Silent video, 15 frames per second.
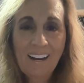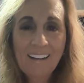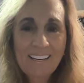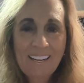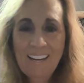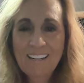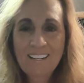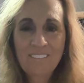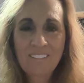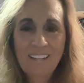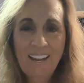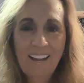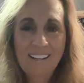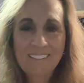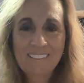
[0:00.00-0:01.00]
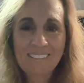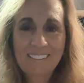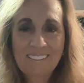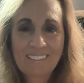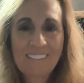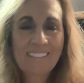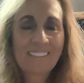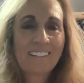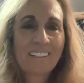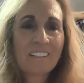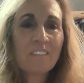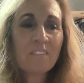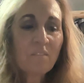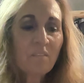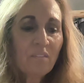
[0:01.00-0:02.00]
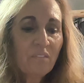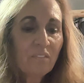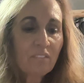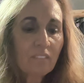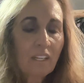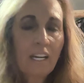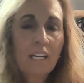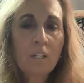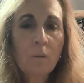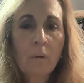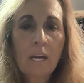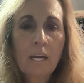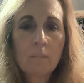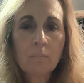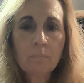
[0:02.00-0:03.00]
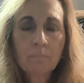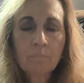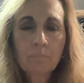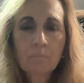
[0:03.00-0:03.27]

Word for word: I can't even handle it. Anyway,